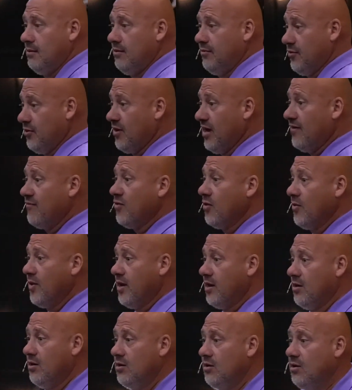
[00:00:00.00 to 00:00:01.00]
They're
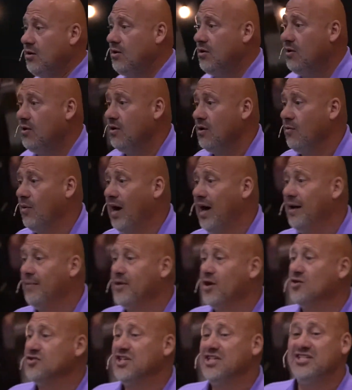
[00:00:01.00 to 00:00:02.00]
everywhere. Why?
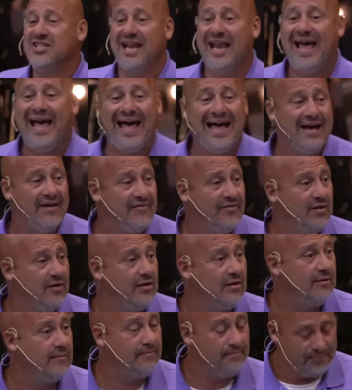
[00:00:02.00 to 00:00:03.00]
Because it's alive.
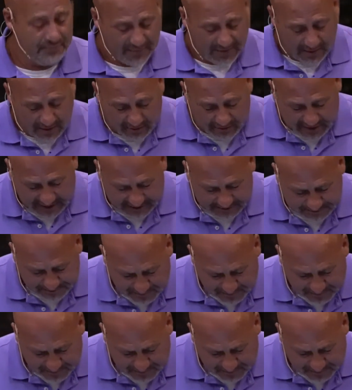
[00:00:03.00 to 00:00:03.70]
Okay.